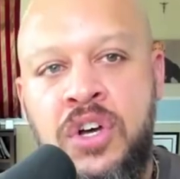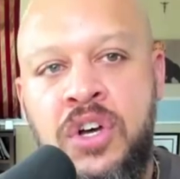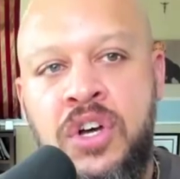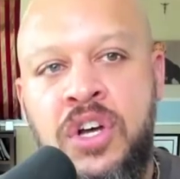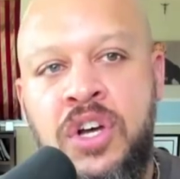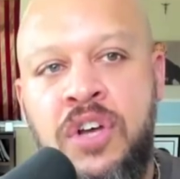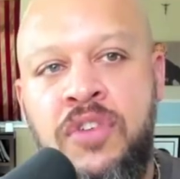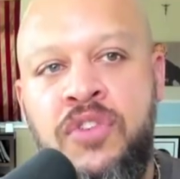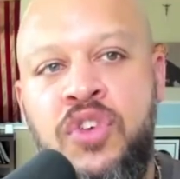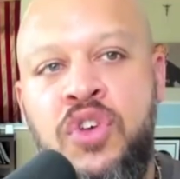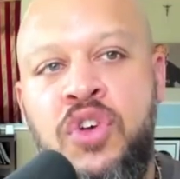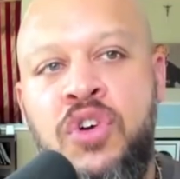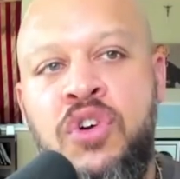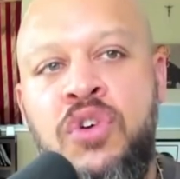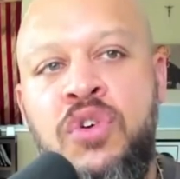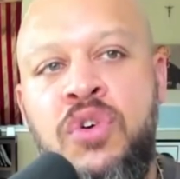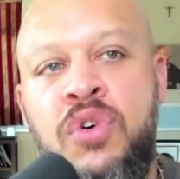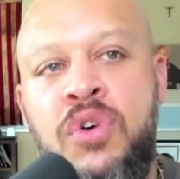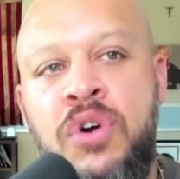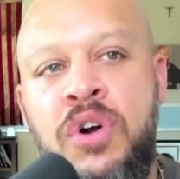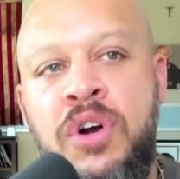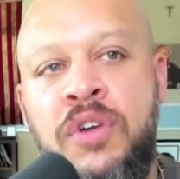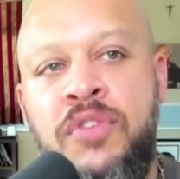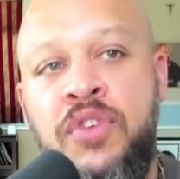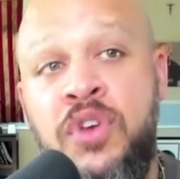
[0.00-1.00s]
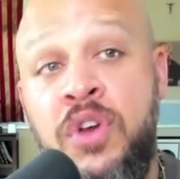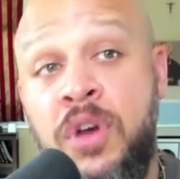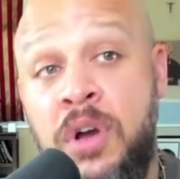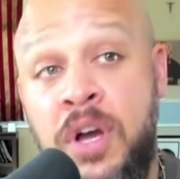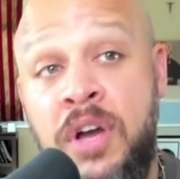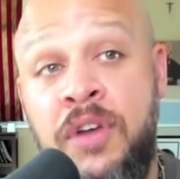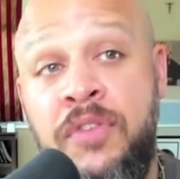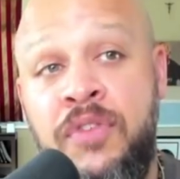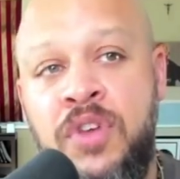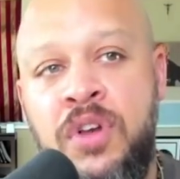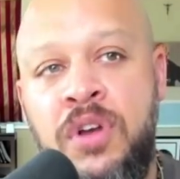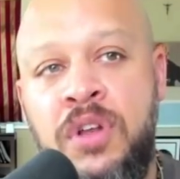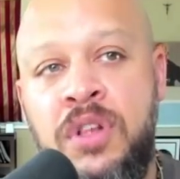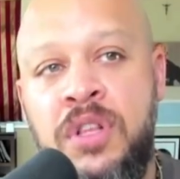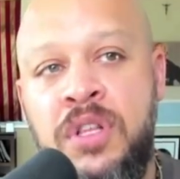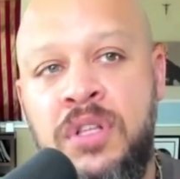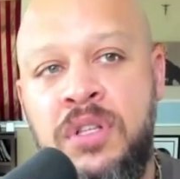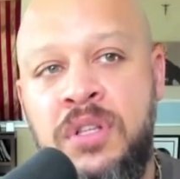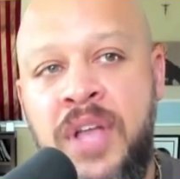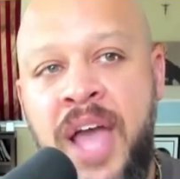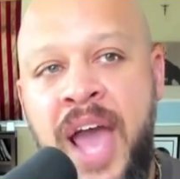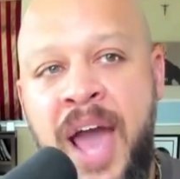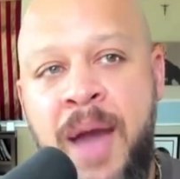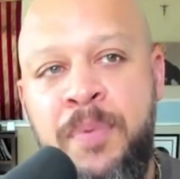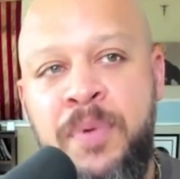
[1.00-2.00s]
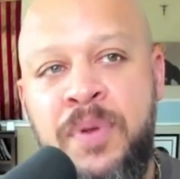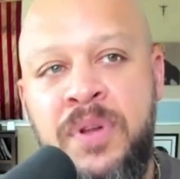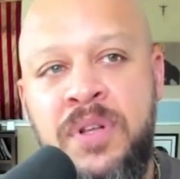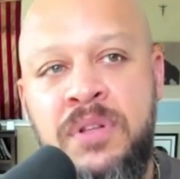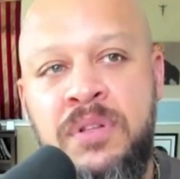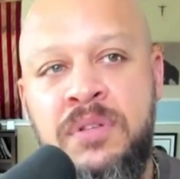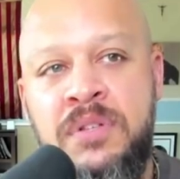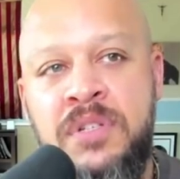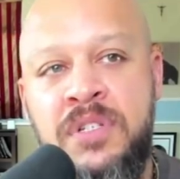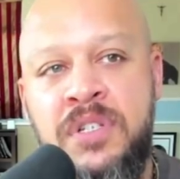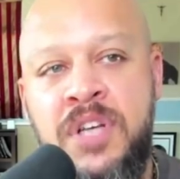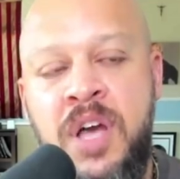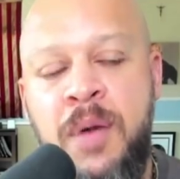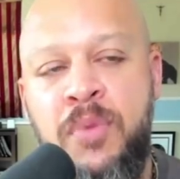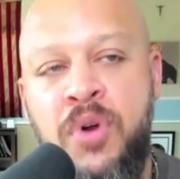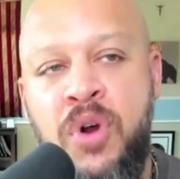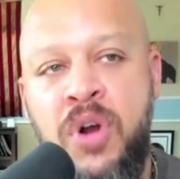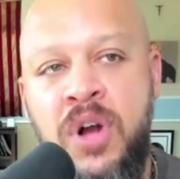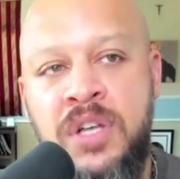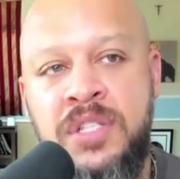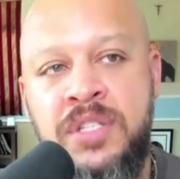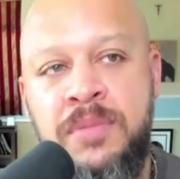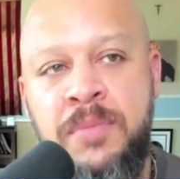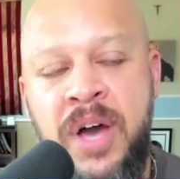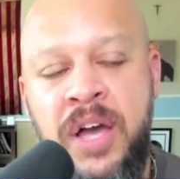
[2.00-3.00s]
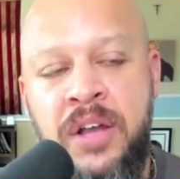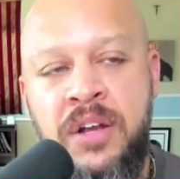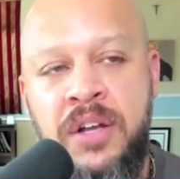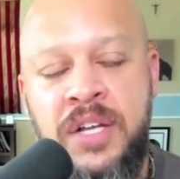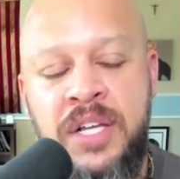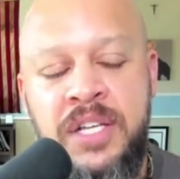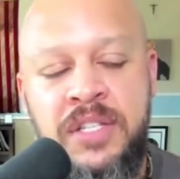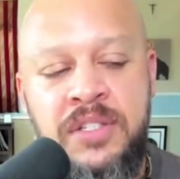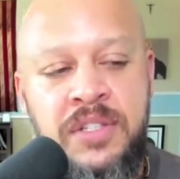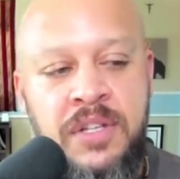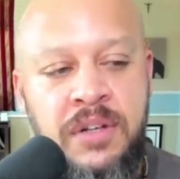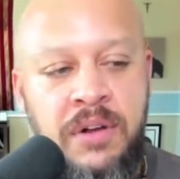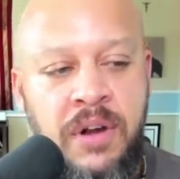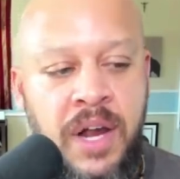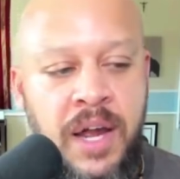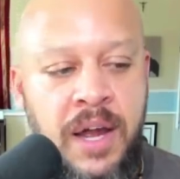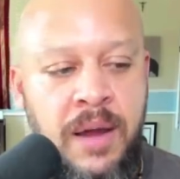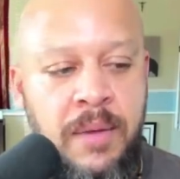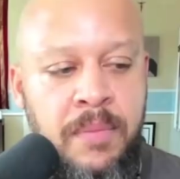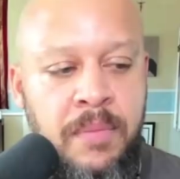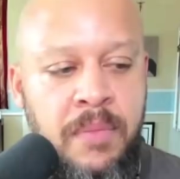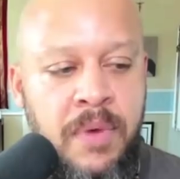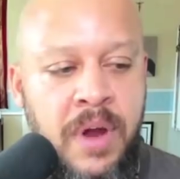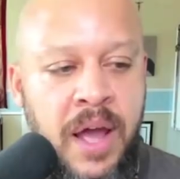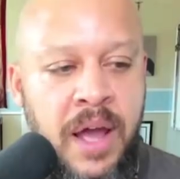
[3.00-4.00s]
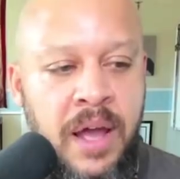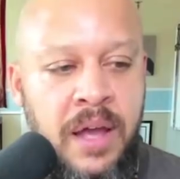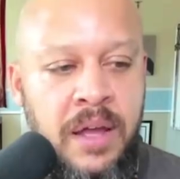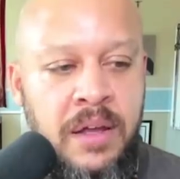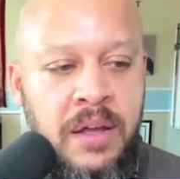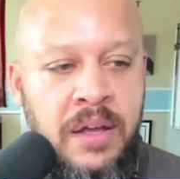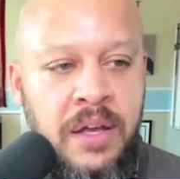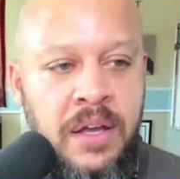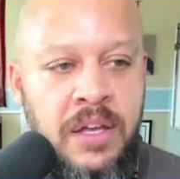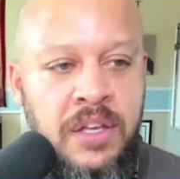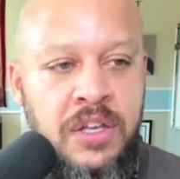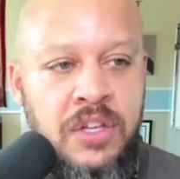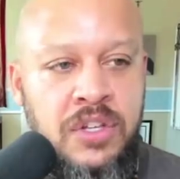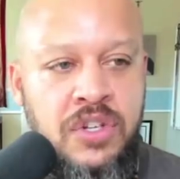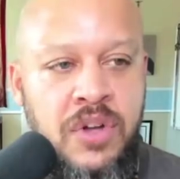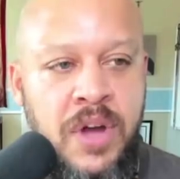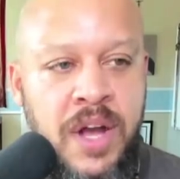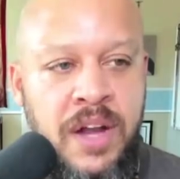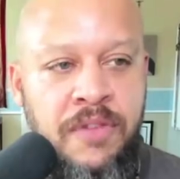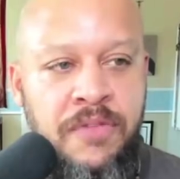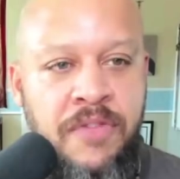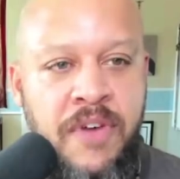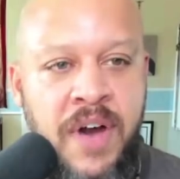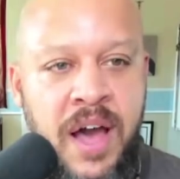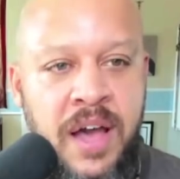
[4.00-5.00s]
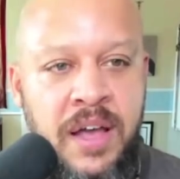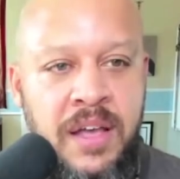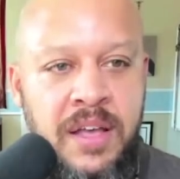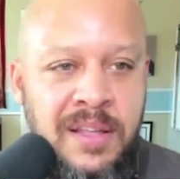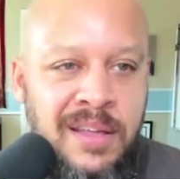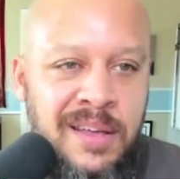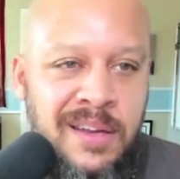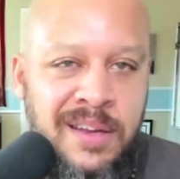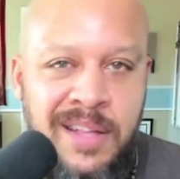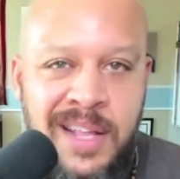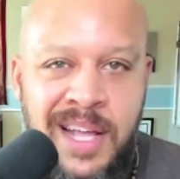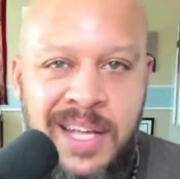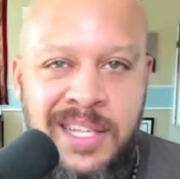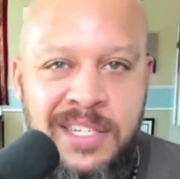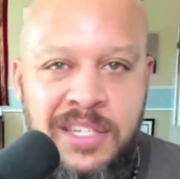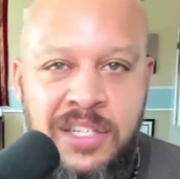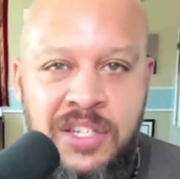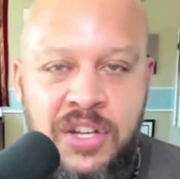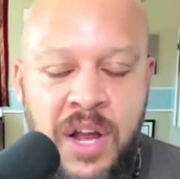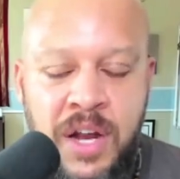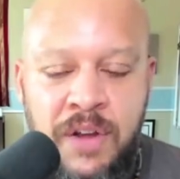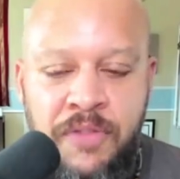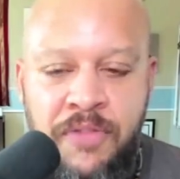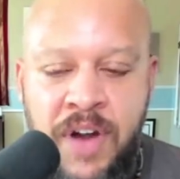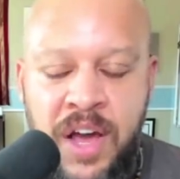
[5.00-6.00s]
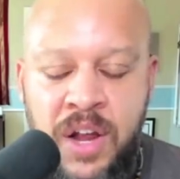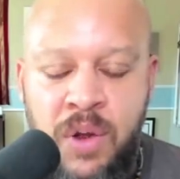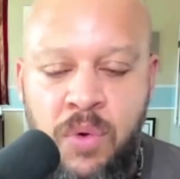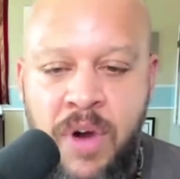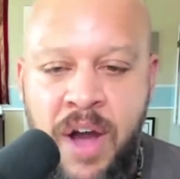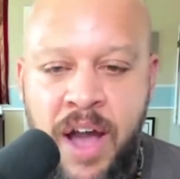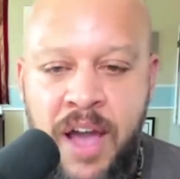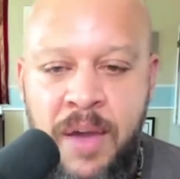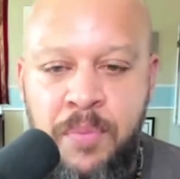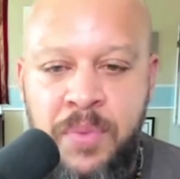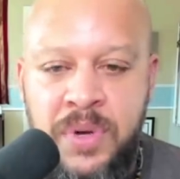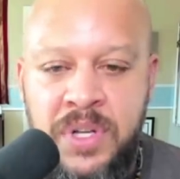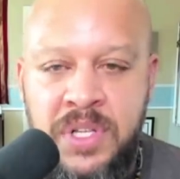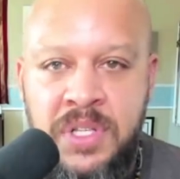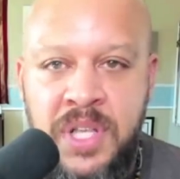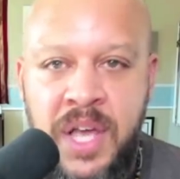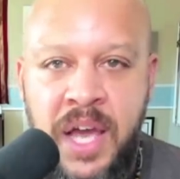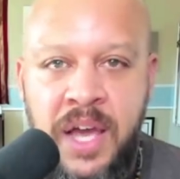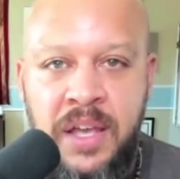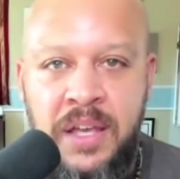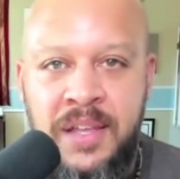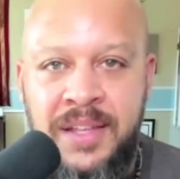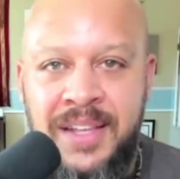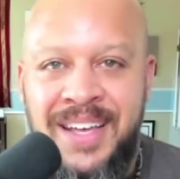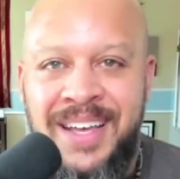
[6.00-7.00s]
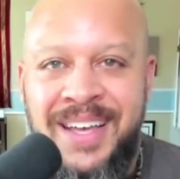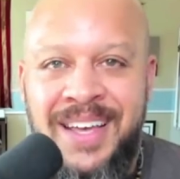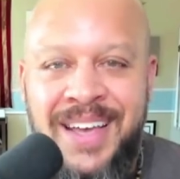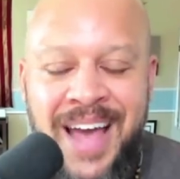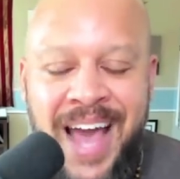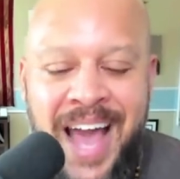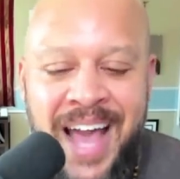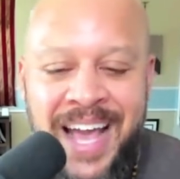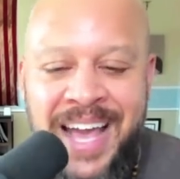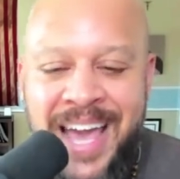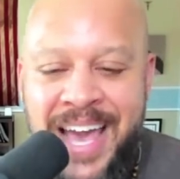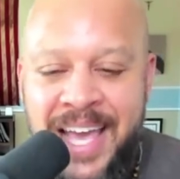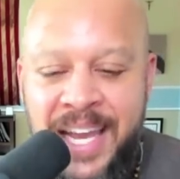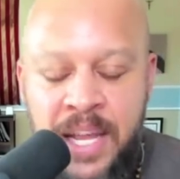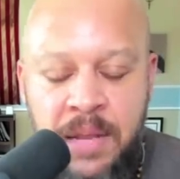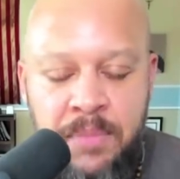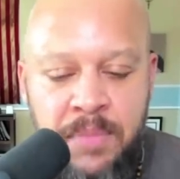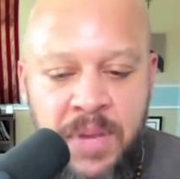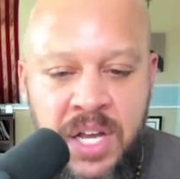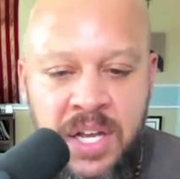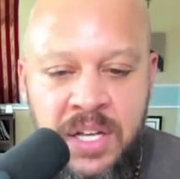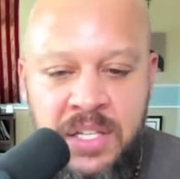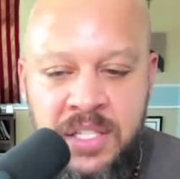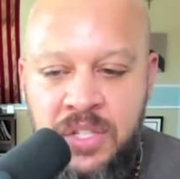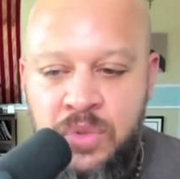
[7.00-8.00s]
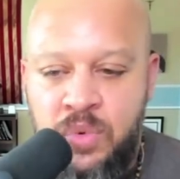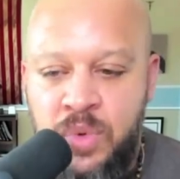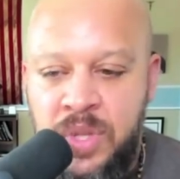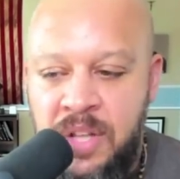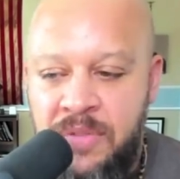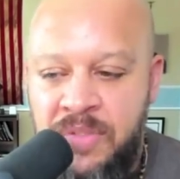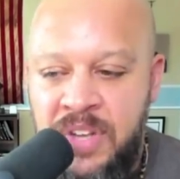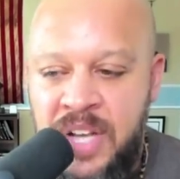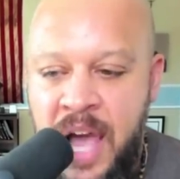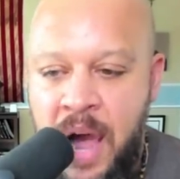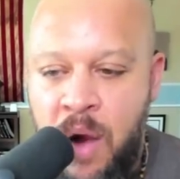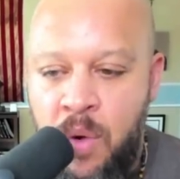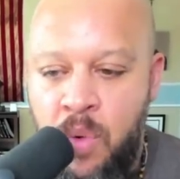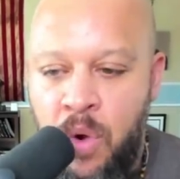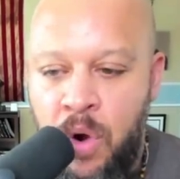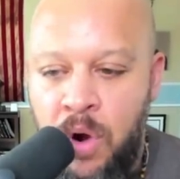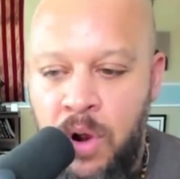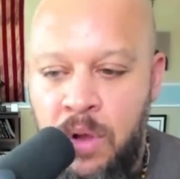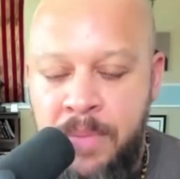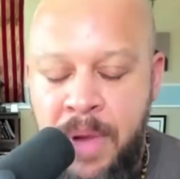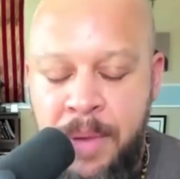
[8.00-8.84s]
if you if you if you happen to just come across somebody on Instagram, right, and you're trying to find, you know, not just trying to find a wife, but it's like I get it because we live in that world.